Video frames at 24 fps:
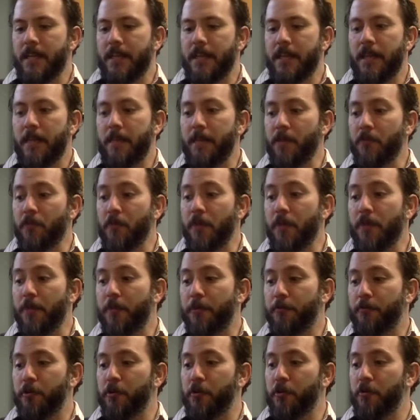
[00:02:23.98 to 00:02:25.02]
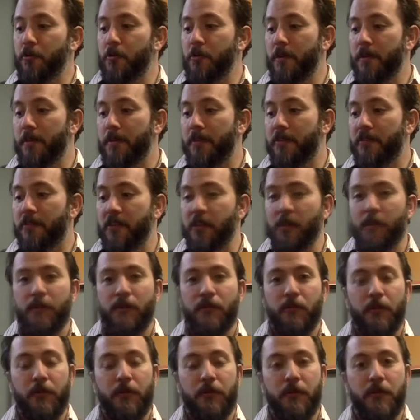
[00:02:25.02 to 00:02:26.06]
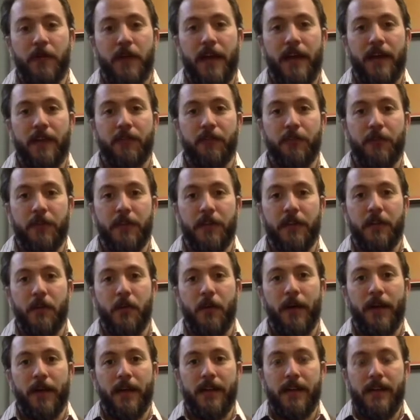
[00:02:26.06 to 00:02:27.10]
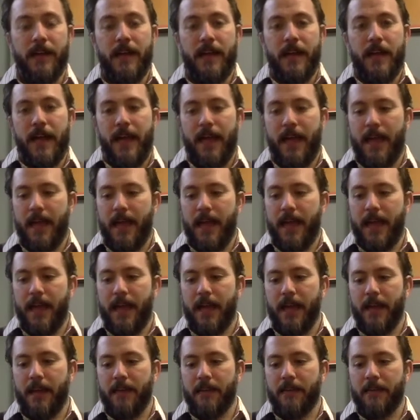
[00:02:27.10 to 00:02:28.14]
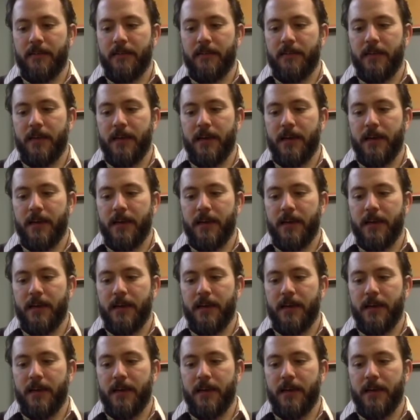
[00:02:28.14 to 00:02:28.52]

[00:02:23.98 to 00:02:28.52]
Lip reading: Let me run through the syllabus with you guys really quick. And